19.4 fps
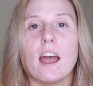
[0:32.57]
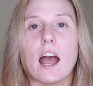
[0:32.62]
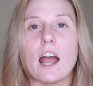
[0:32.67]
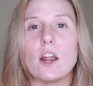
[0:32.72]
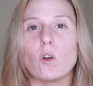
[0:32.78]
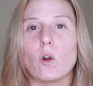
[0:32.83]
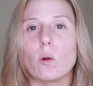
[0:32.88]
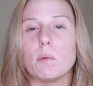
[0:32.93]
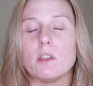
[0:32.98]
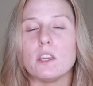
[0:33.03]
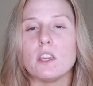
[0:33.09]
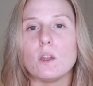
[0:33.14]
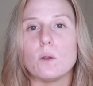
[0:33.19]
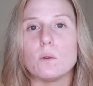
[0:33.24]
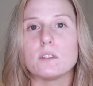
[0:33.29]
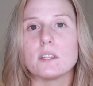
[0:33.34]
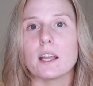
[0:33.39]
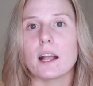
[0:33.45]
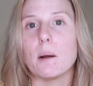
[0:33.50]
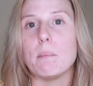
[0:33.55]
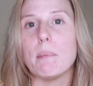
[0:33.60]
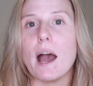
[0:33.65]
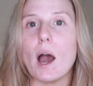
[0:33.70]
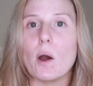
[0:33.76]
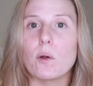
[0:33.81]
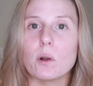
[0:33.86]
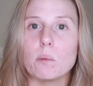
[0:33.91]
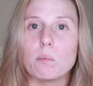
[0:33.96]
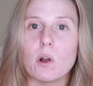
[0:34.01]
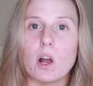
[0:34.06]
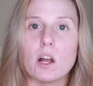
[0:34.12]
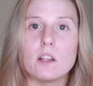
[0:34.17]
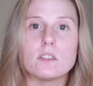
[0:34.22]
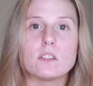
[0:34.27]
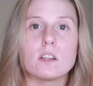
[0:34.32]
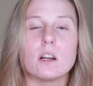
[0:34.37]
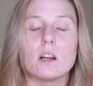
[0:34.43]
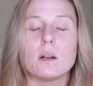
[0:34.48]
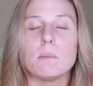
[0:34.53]
I normally use like a powder
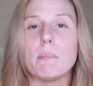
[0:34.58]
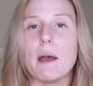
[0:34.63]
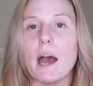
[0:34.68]
bronzer,